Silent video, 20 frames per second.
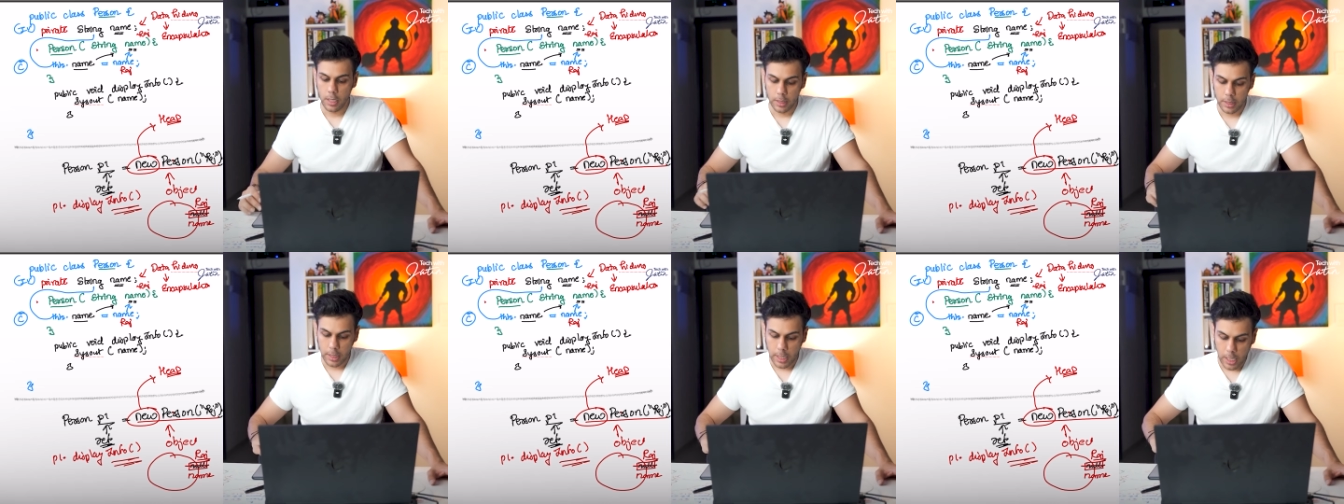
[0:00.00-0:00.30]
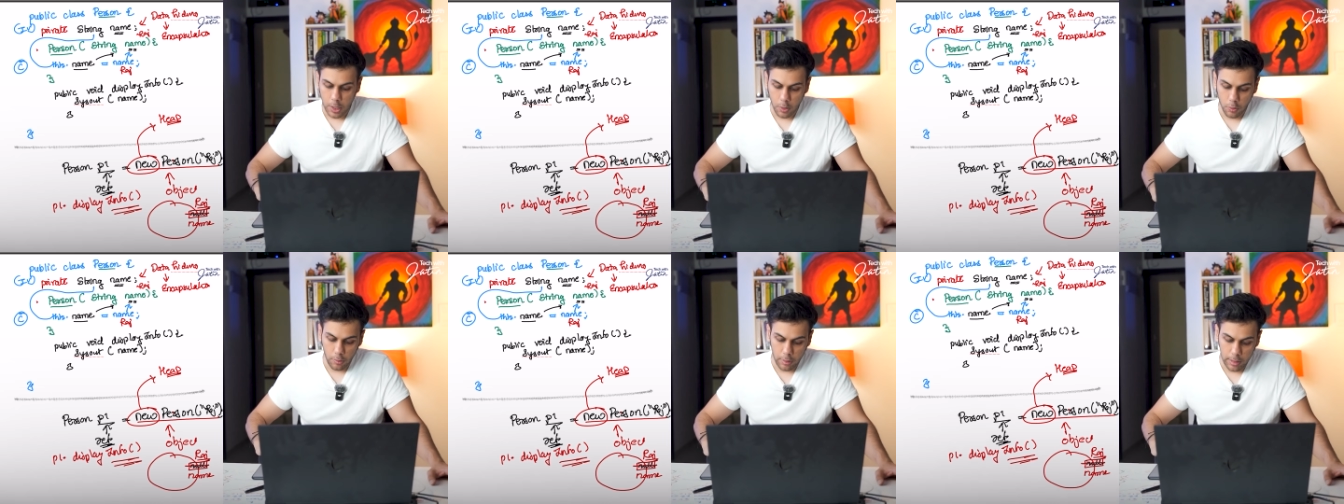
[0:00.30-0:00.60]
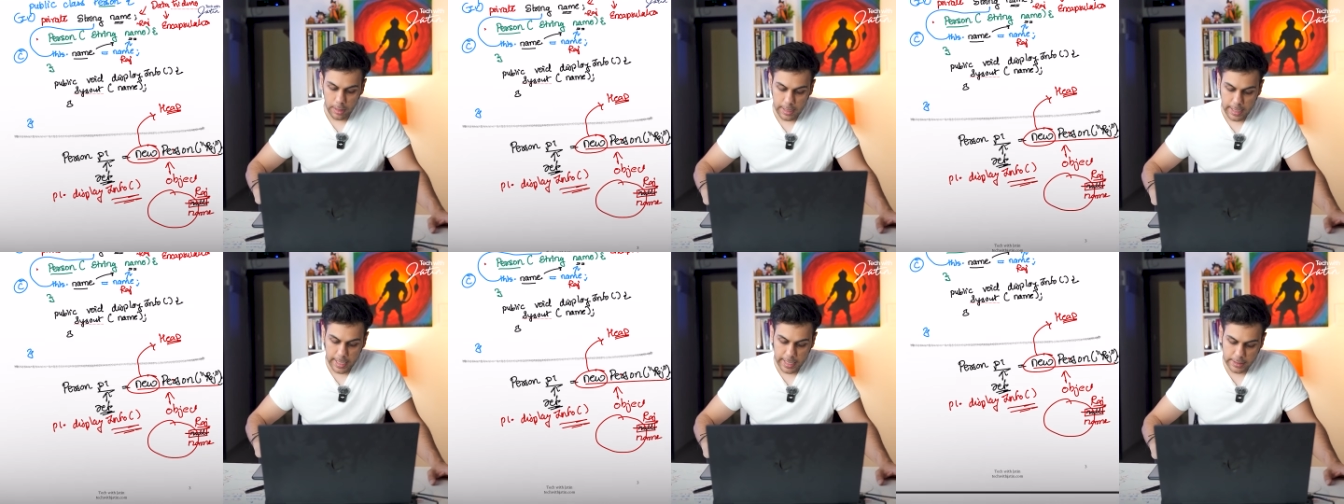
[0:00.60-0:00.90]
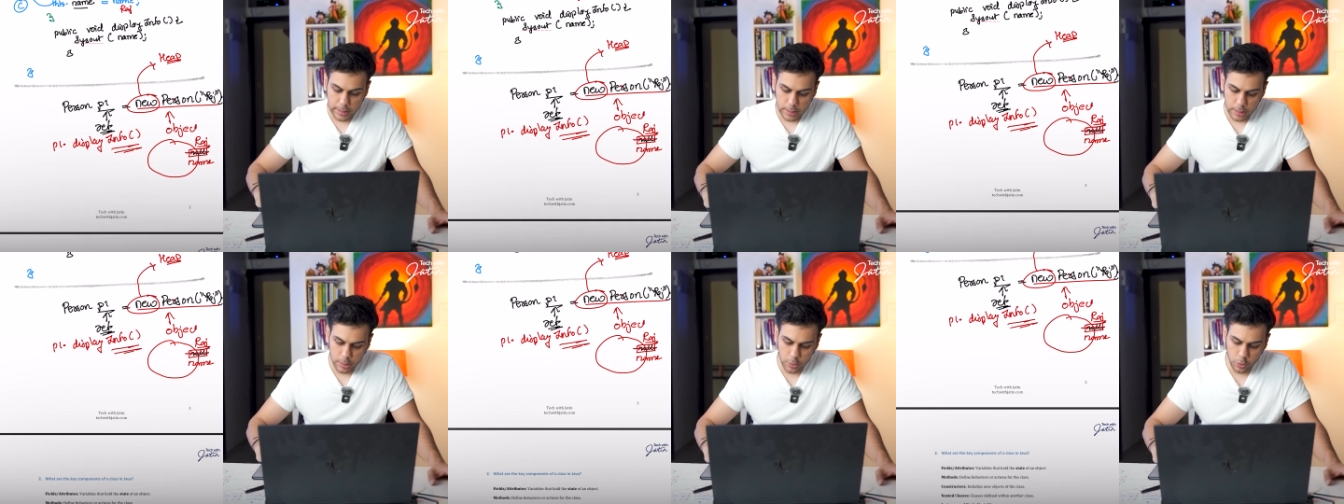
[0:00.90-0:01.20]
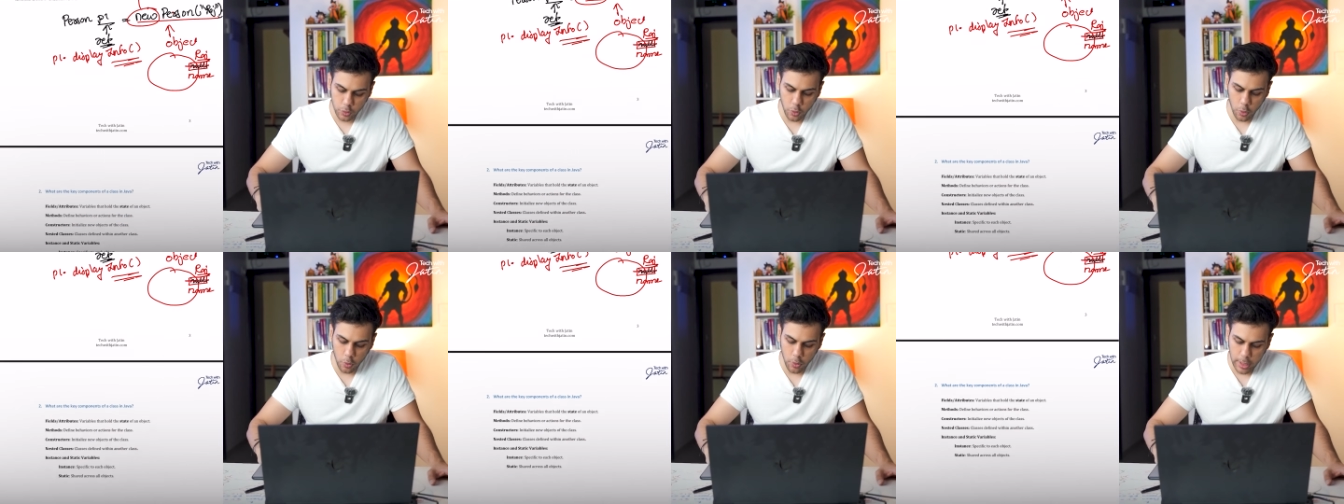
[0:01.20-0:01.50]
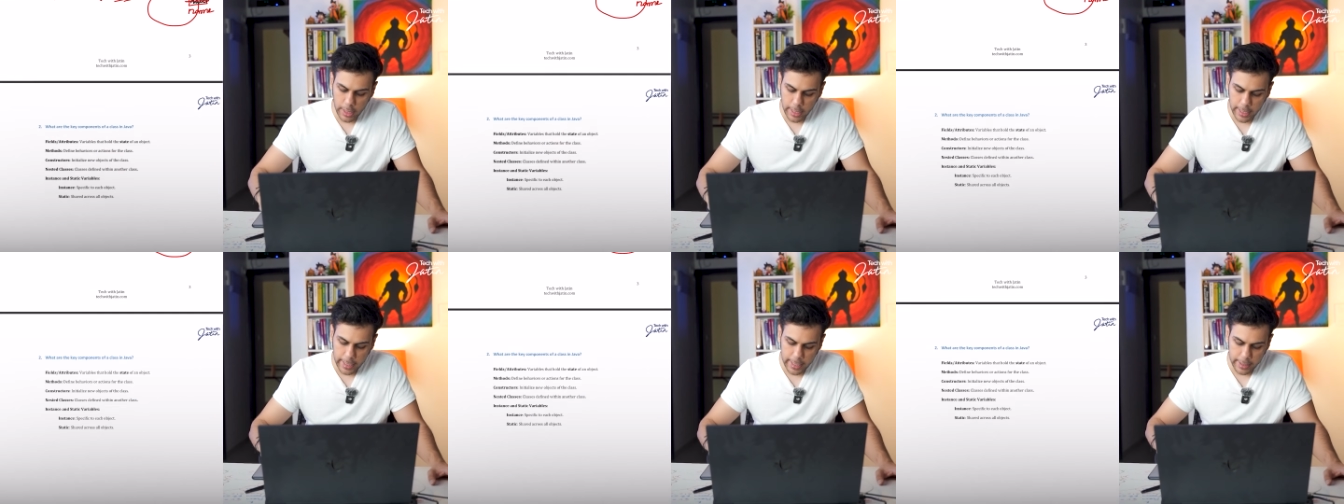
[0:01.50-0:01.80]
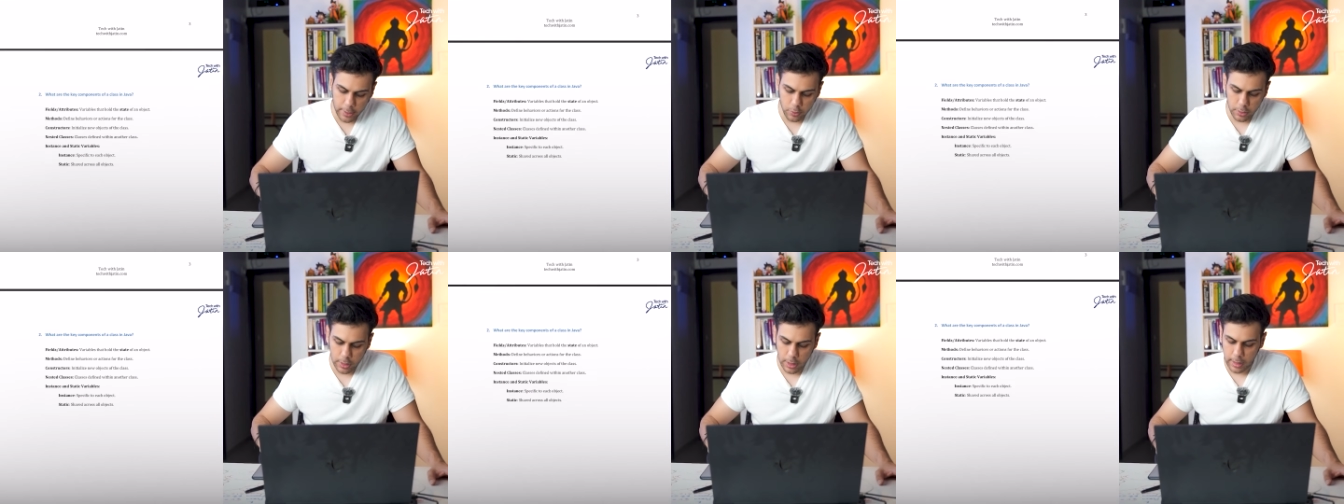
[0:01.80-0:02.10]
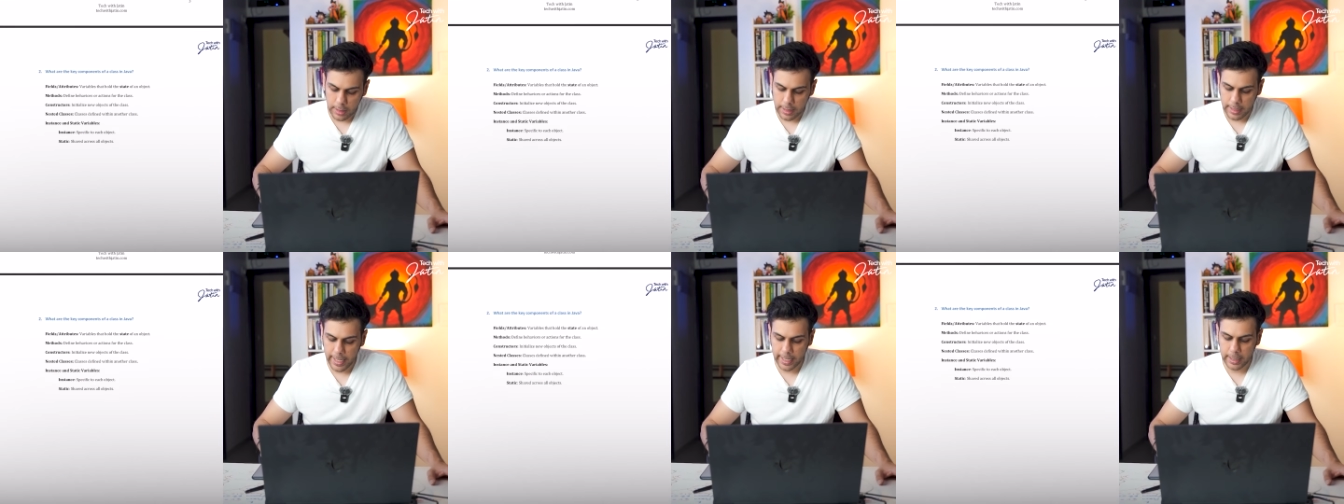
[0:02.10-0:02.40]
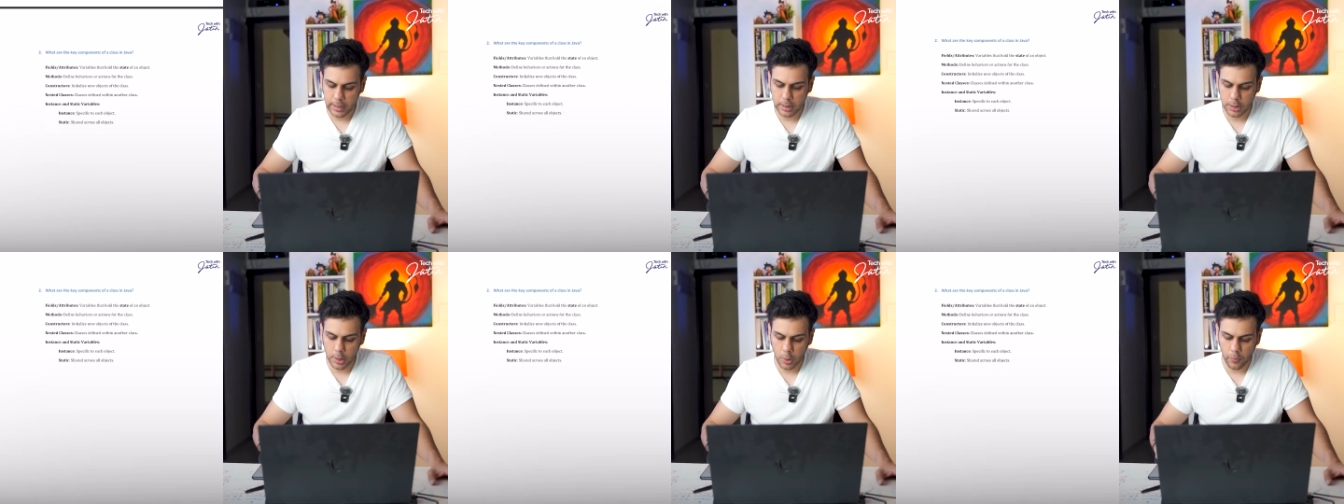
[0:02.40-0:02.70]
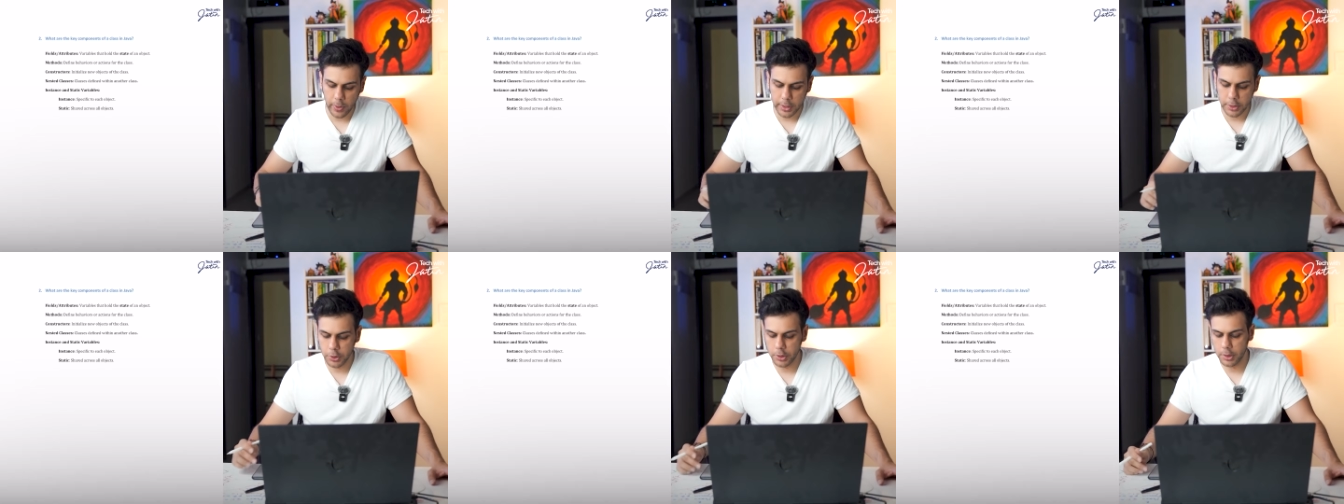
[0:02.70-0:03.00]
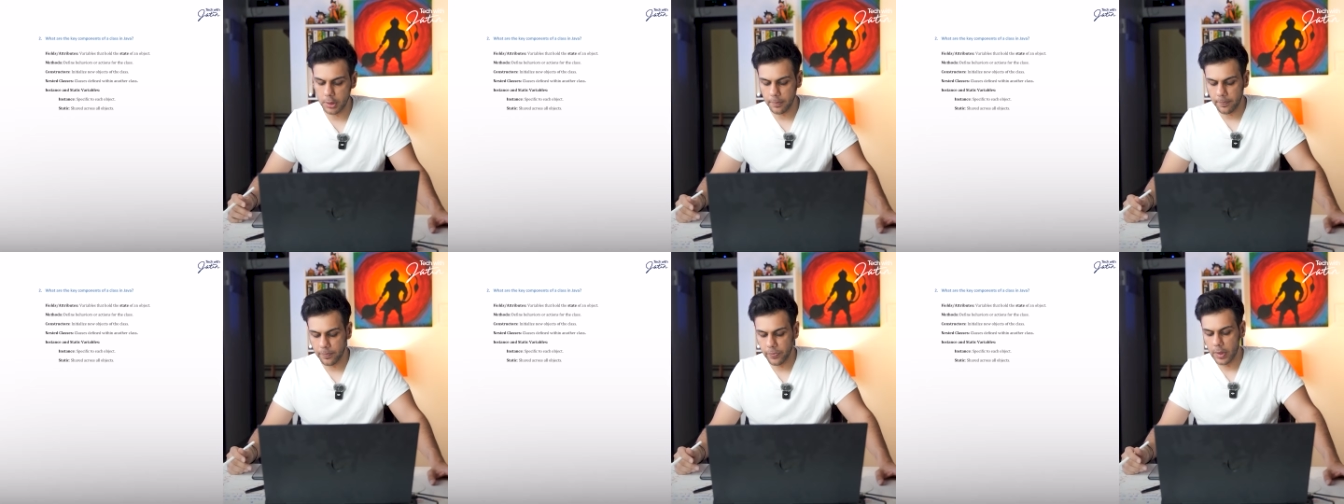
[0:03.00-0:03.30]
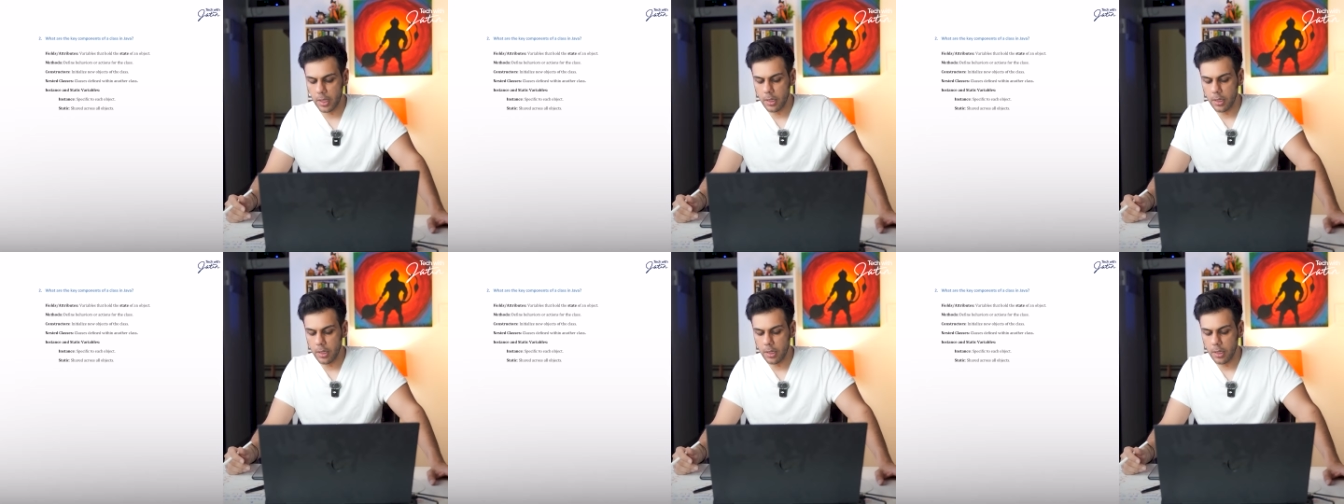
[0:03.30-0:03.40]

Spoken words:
Now let's go ahead to the next question.